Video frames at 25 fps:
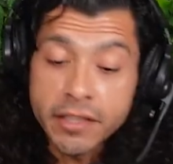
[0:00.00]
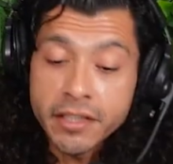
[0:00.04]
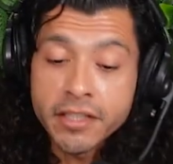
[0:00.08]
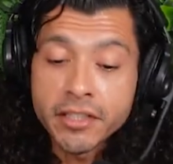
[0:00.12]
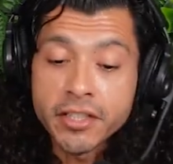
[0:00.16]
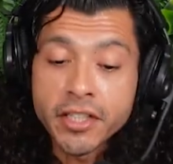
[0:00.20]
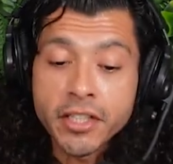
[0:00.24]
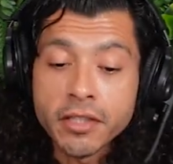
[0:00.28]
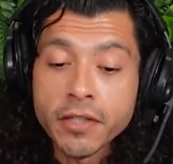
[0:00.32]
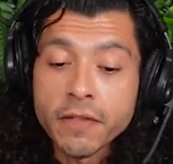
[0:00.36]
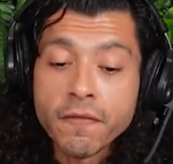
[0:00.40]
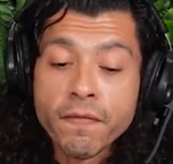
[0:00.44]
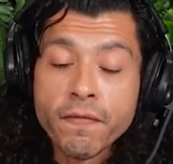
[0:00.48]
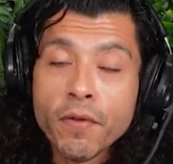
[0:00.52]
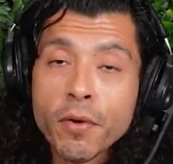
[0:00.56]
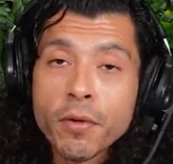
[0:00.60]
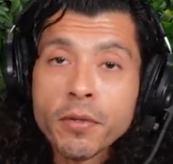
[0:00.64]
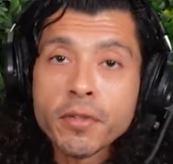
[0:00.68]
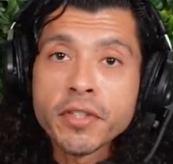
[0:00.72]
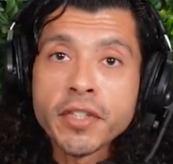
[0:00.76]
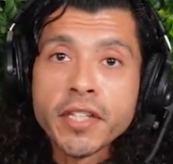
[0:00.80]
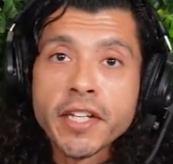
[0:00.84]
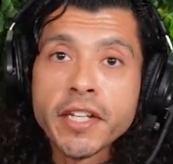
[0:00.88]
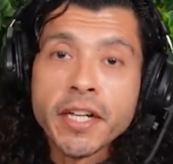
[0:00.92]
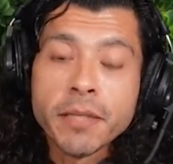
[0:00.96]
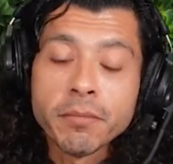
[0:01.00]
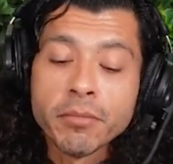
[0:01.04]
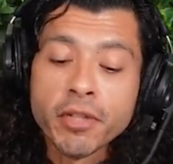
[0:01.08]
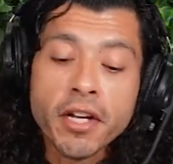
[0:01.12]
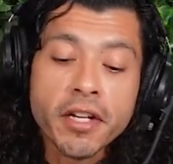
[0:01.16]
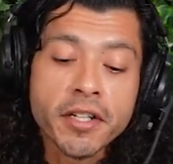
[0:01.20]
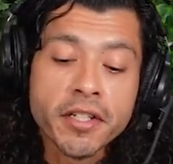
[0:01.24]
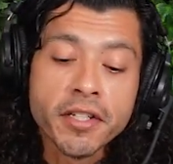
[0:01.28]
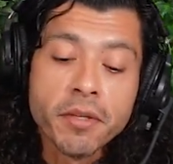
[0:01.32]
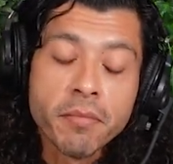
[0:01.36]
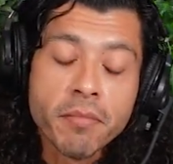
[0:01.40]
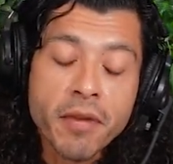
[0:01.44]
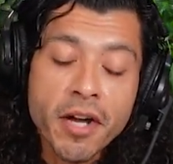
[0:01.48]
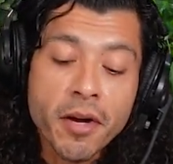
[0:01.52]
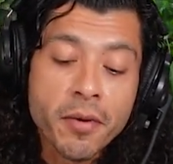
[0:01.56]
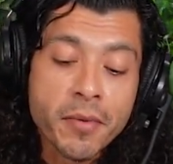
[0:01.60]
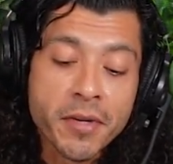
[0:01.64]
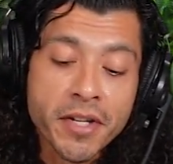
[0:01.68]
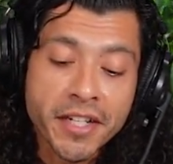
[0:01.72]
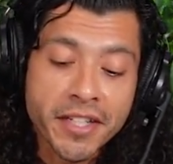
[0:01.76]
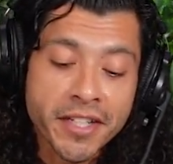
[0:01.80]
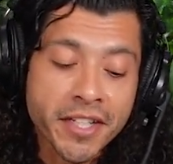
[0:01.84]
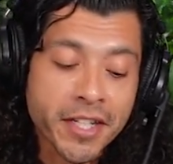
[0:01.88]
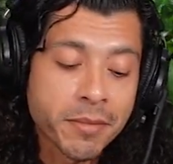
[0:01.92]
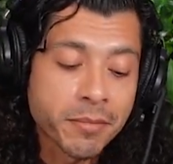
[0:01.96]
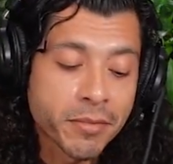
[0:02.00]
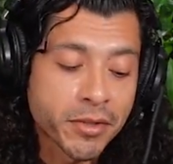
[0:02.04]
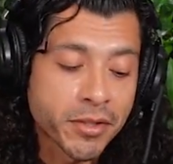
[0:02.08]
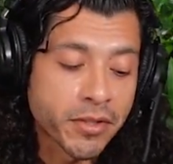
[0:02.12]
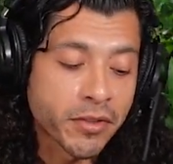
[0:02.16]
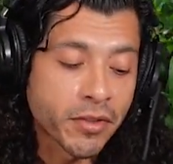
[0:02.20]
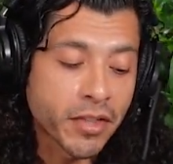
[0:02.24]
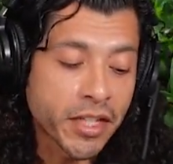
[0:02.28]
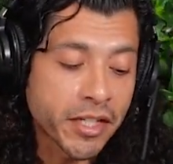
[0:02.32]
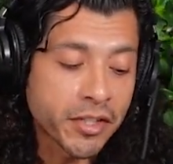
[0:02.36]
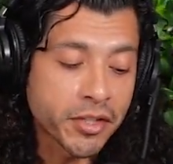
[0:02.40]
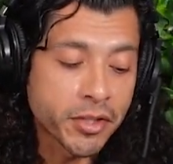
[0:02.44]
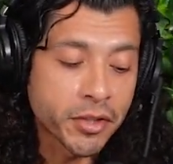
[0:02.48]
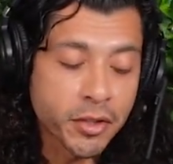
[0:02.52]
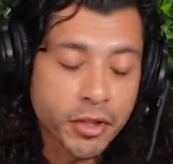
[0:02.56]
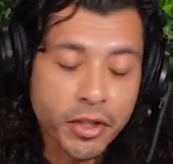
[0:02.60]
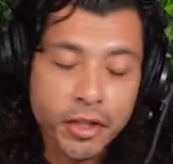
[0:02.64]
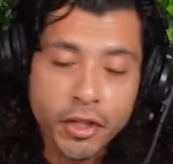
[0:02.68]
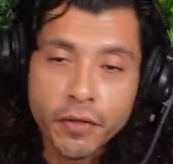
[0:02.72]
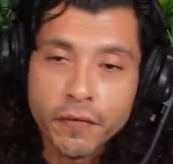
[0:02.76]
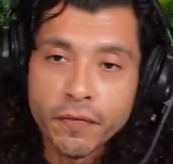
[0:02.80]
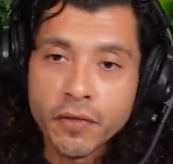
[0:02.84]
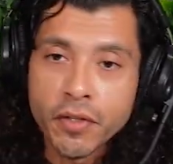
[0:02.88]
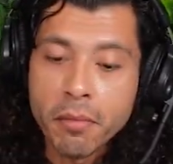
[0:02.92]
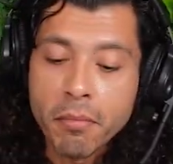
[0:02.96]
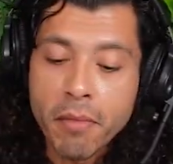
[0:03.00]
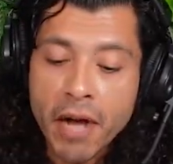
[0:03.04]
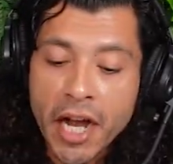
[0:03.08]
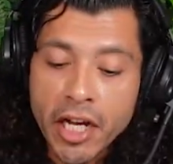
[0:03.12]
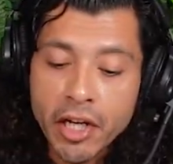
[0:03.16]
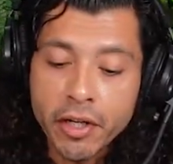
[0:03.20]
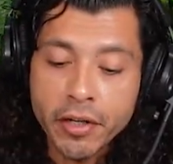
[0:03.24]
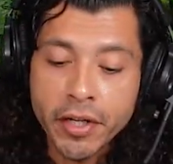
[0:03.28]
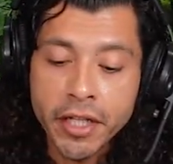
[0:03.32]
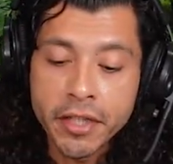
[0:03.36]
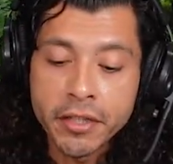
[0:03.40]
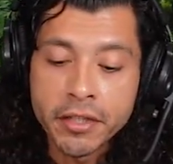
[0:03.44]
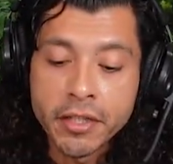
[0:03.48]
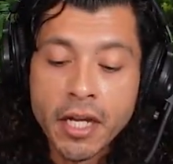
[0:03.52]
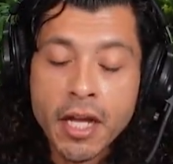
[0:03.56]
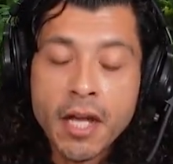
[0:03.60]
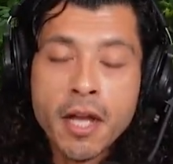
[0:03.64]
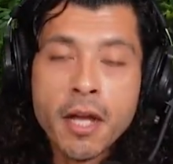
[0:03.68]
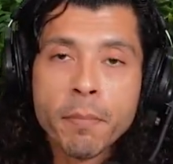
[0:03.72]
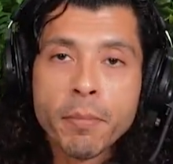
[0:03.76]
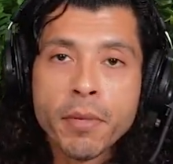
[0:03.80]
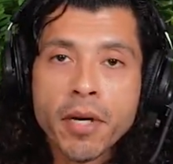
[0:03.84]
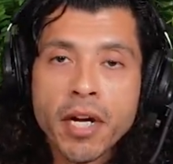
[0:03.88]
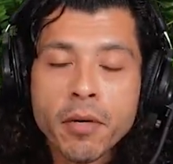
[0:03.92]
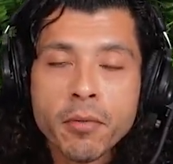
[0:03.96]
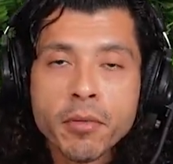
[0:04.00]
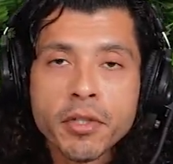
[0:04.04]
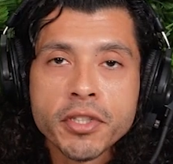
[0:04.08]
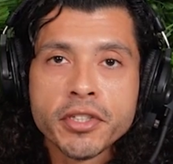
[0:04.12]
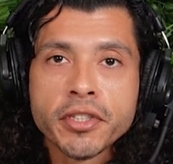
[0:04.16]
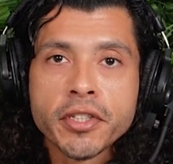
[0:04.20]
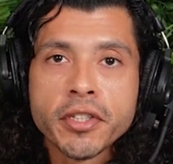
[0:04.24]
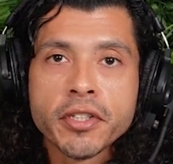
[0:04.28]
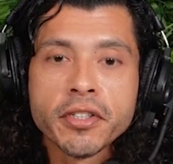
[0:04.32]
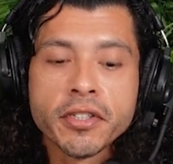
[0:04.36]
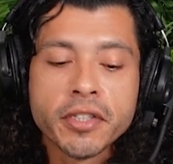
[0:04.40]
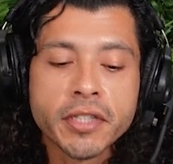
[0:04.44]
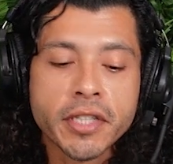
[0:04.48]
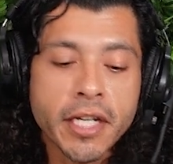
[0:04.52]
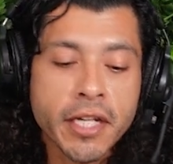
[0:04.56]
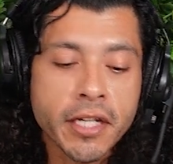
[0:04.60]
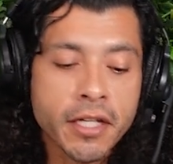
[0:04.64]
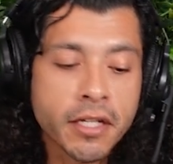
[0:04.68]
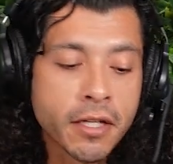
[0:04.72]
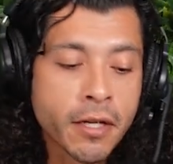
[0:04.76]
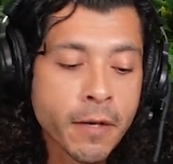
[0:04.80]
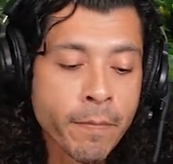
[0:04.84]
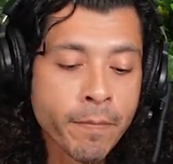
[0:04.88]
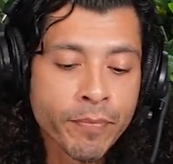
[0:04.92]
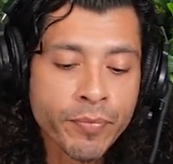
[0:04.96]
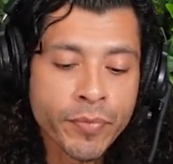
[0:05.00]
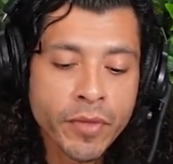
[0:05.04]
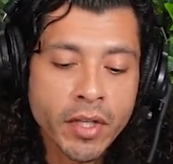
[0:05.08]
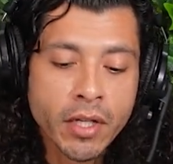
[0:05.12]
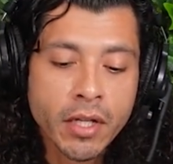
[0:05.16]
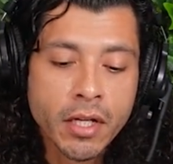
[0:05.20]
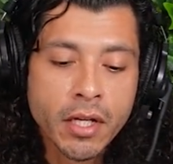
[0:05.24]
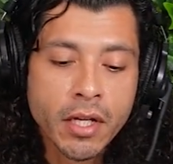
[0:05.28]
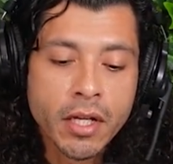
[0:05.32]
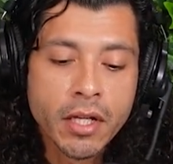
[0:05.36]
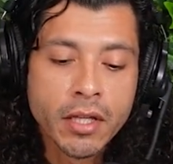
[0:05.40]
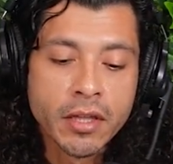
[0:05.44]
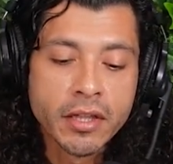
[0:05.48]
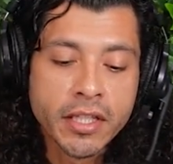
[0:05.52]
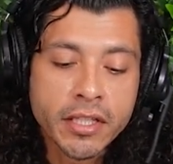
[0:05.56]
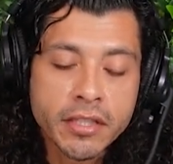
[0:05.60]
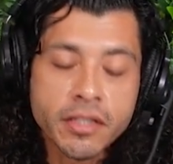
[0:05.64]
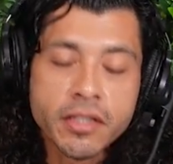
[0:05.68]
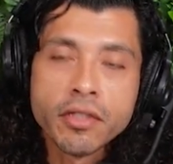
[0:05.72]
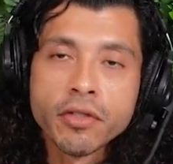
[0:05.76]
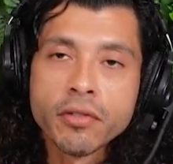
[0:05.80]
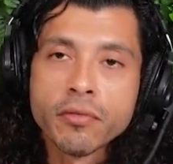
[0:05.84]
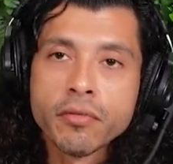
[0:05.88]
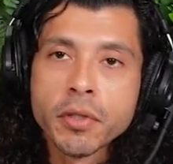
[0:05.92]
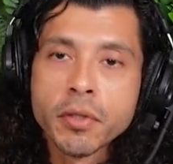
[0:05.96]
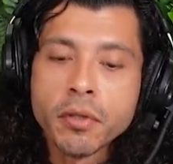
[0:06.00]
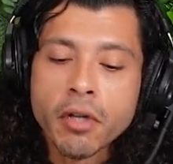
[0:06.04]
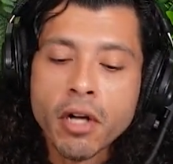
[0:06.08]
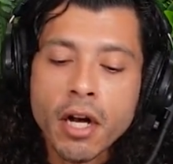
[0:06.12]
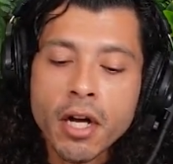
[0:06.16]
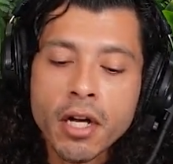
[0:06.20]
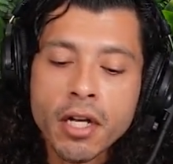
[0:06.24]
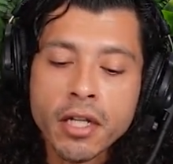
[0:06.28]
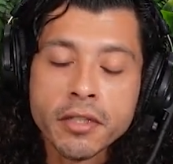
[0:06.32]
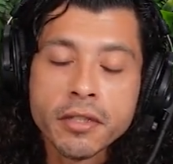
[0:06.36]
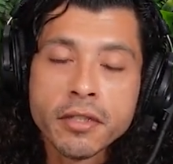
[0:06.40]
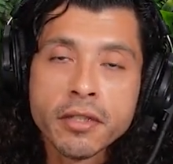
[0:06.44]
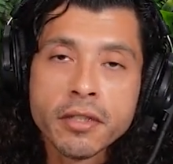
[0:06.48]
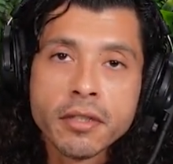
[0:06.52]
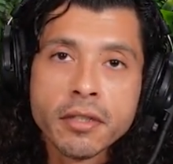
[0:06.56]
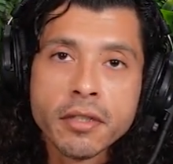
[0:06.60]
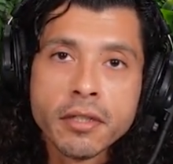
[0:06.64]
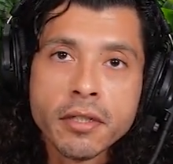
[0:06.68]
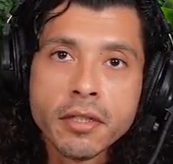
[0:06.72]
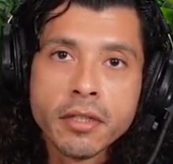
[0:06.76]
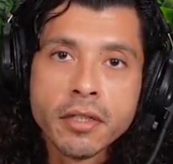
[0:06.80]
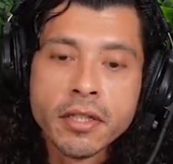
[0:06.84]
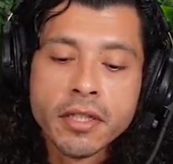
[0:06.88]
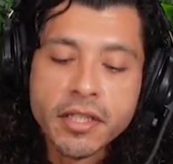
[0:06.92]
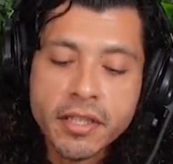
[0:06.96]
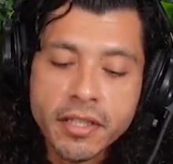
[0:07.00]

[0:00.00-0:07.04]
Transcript: This is just the first thing I'm talking about when it comes to things you could do for your migraines, but I want you to understand this is the root cause.